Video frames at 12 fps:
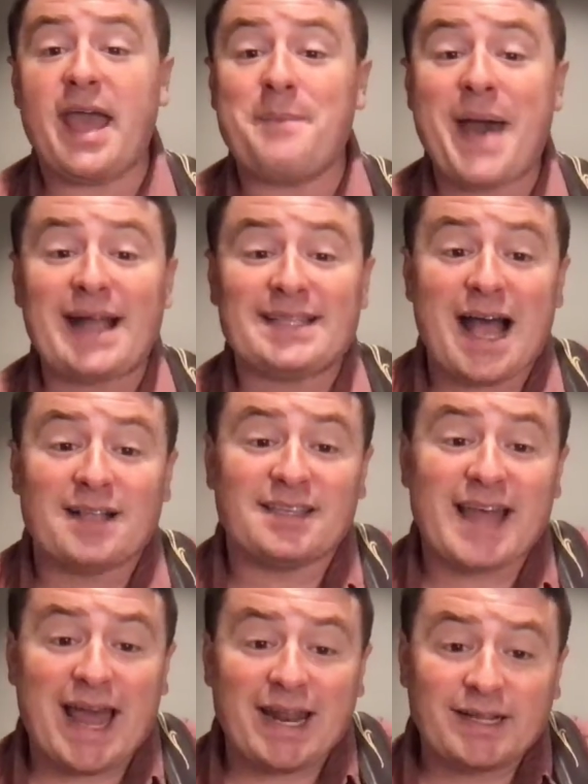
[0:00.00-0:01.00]
Back down
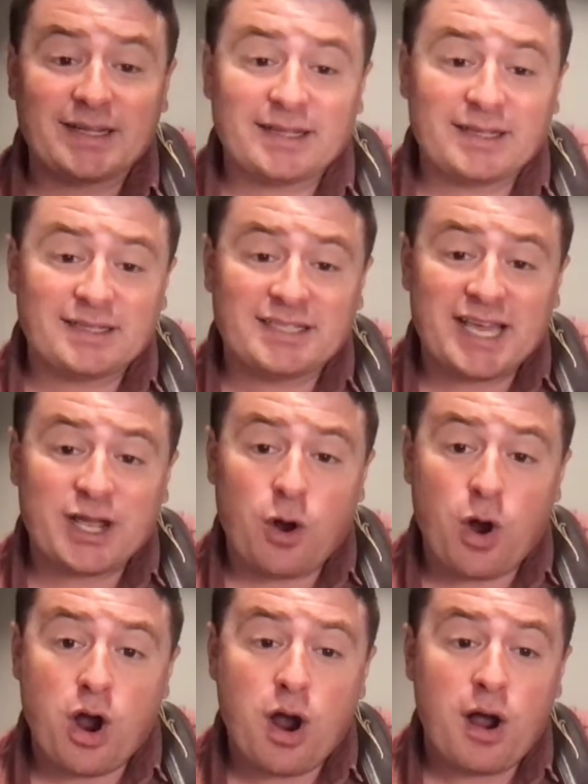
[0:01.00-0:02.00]
to that D
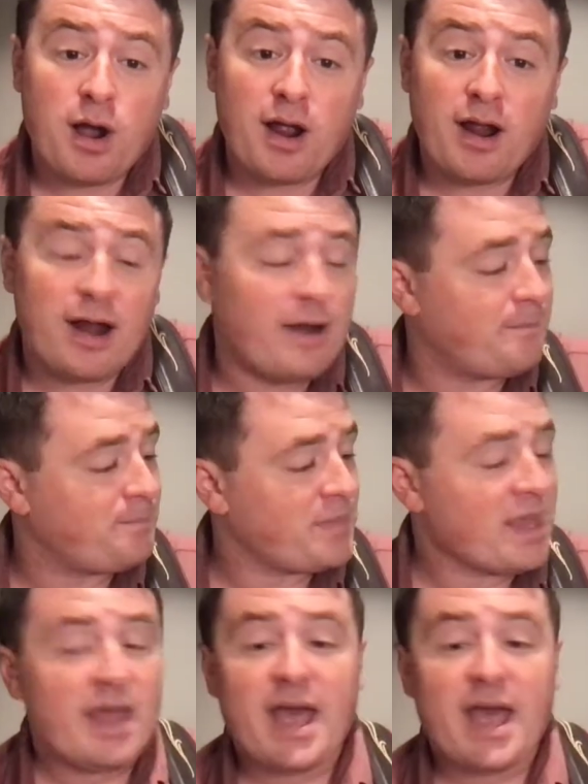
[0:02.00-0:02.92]
chord.